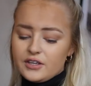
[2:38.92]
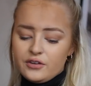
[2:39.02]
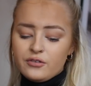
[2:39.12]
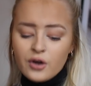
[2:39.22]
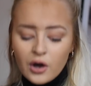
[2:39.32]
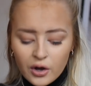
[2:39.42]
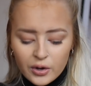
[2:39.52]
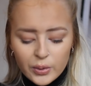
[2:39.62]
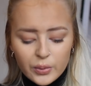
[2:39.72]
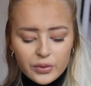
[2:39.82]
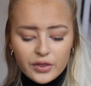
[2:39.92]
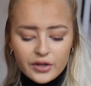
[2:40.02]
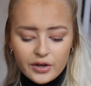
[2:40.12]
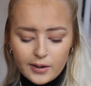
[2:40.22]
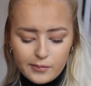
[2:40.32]
You know
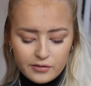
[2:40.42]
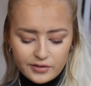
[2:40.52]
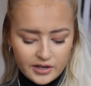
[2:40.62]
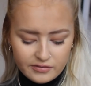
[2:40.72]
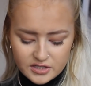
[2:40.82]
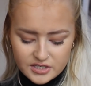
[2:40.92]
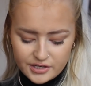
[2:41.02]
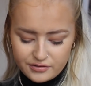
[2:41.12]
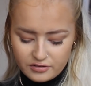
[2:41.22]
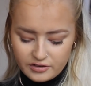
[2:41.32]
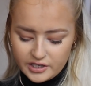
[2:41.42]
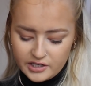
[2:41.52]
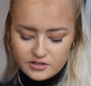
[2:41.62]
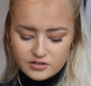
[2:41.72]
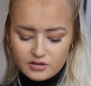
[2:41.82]
that I'm over here in tier
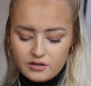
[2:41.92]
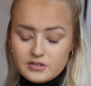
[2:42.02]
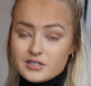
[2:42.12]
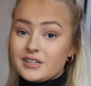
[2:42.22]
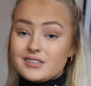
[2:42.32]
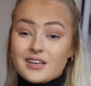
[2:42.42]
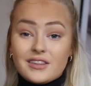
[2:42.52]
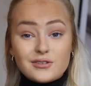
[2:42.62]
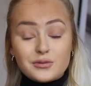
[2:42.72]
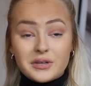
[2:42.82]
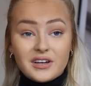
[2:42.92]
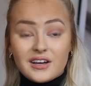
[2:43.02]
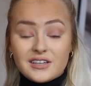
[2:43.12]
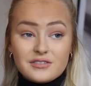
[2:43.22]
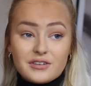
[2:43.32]
3, so I was gonna say this would be
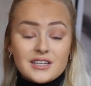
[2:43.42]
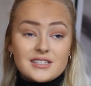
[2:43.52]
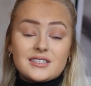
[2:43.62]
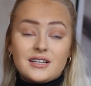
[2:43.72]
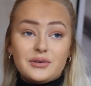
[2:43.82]
nice for a nice